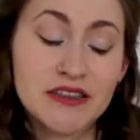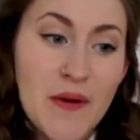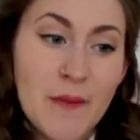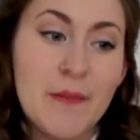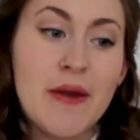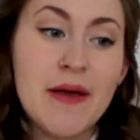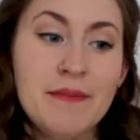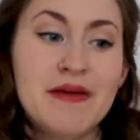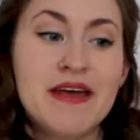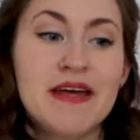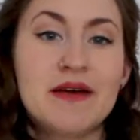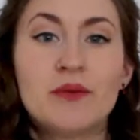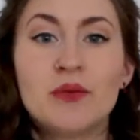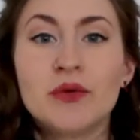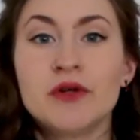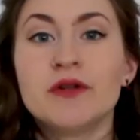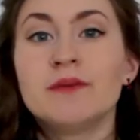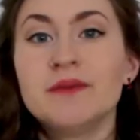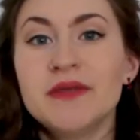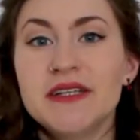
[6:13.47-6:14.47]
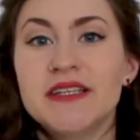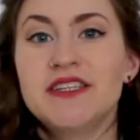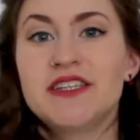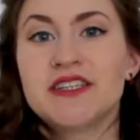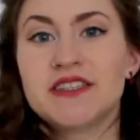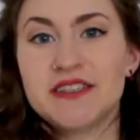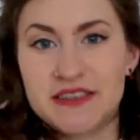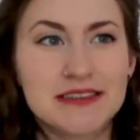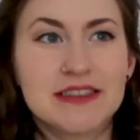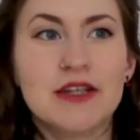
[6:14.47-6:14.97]
But maybe it wouldn't be
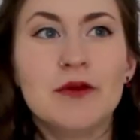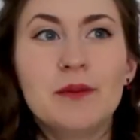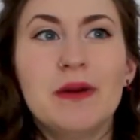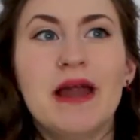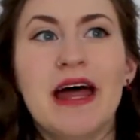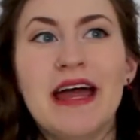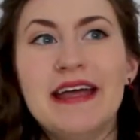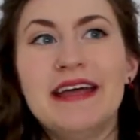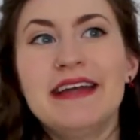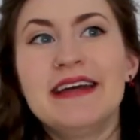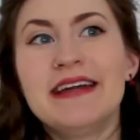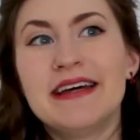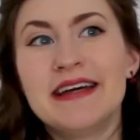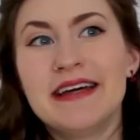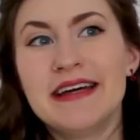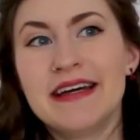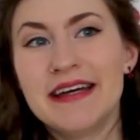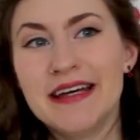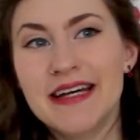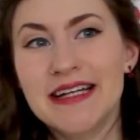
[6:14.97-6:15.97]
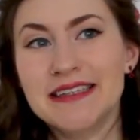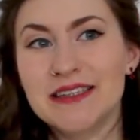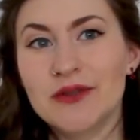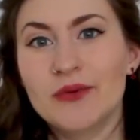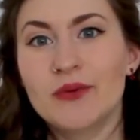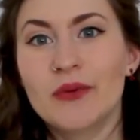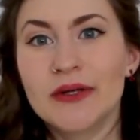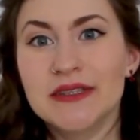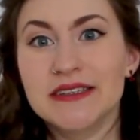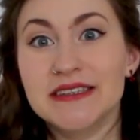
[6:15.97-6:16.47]
just so plain as it
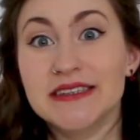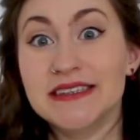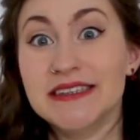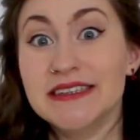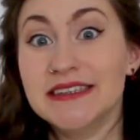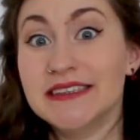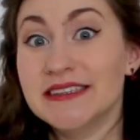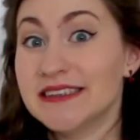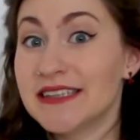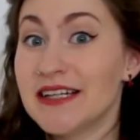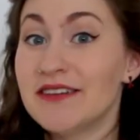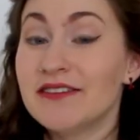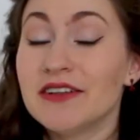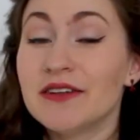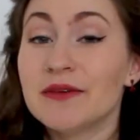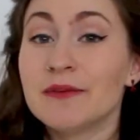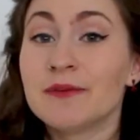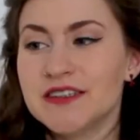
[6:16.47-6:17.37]
was in season 7.